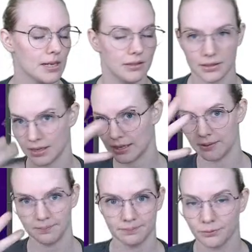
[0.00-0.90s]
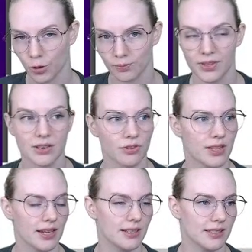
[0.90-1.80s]
the different
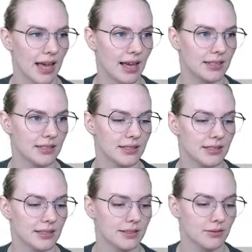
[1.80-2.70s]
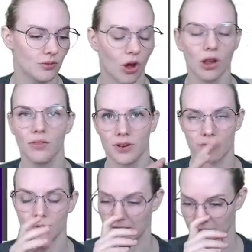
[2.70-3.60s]
things that, all of the
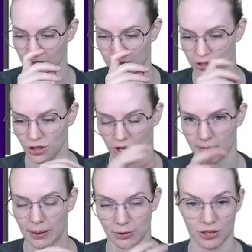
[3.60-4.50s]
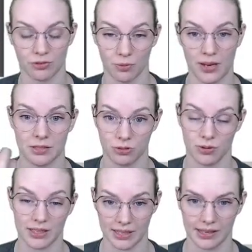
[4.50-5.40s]
different methods that we just talked about are different ways of
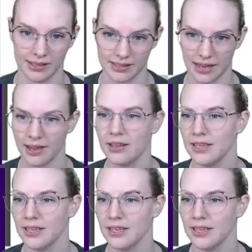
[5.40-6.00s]
doing saliency.